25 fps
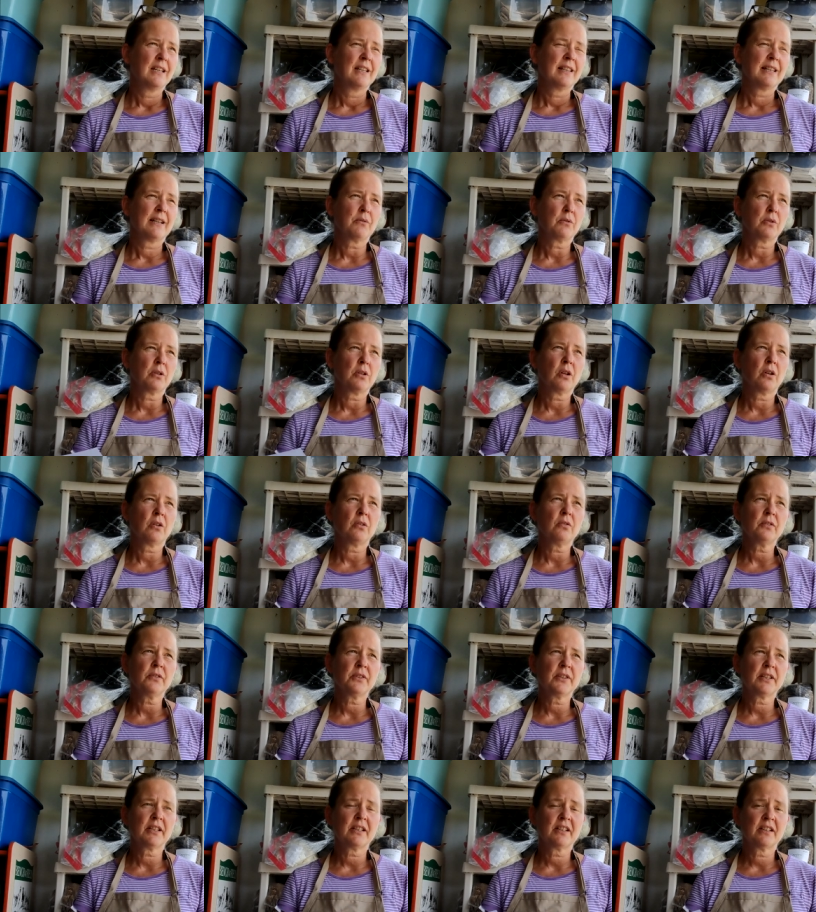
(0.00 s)
that will
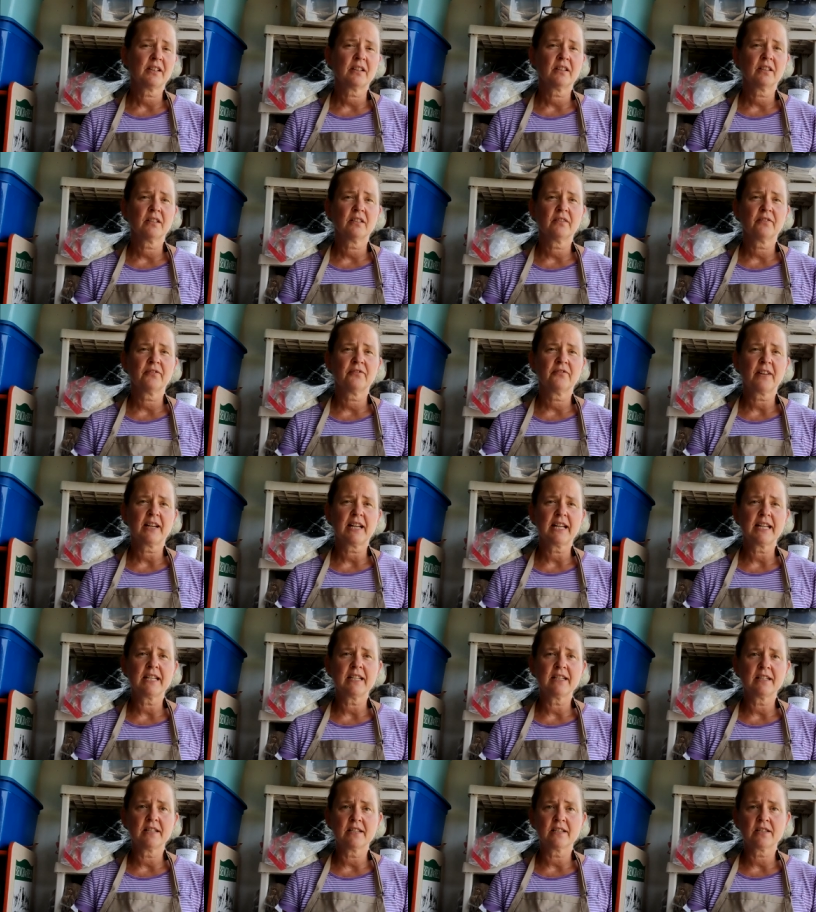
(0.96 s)
hold their
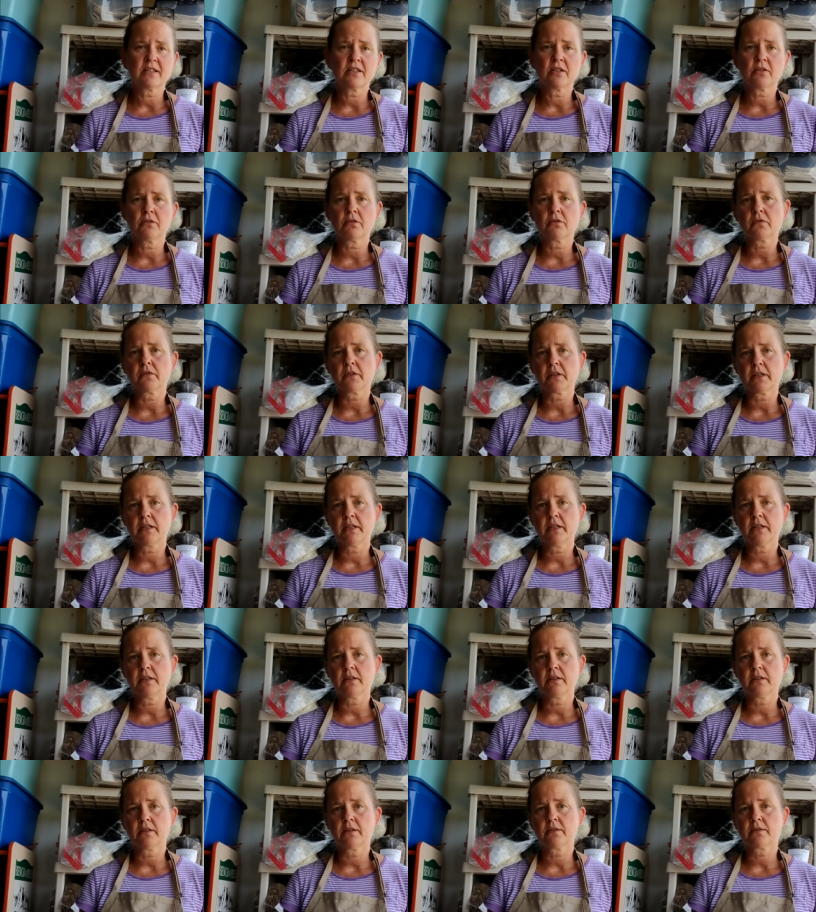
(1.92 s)
fineness year over
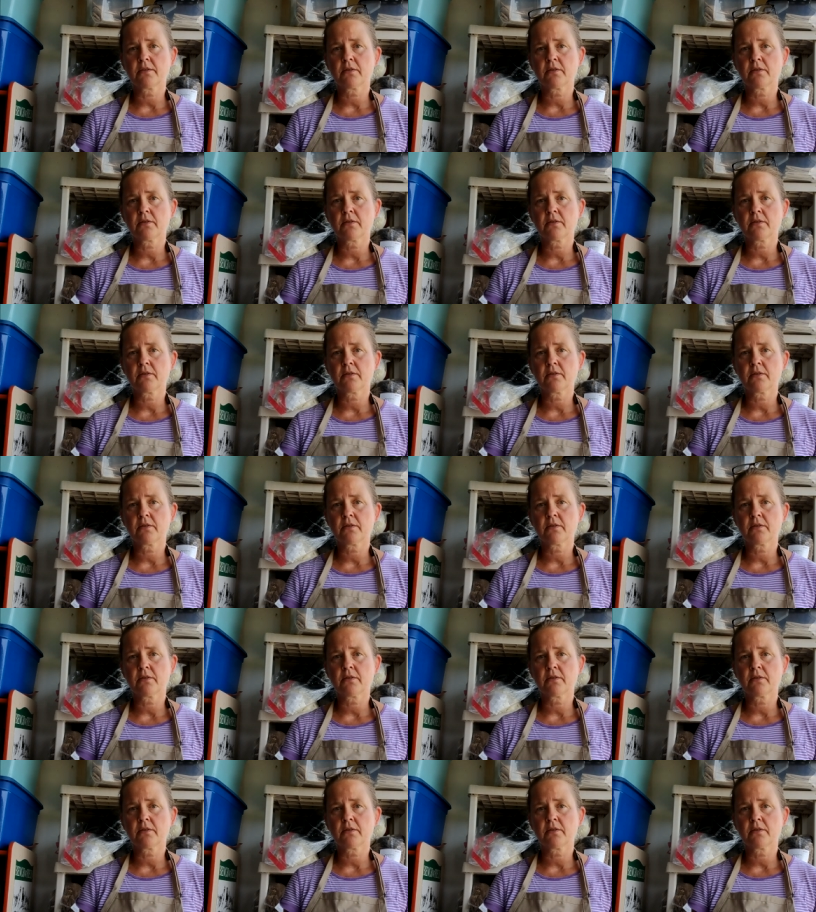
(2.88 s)
year.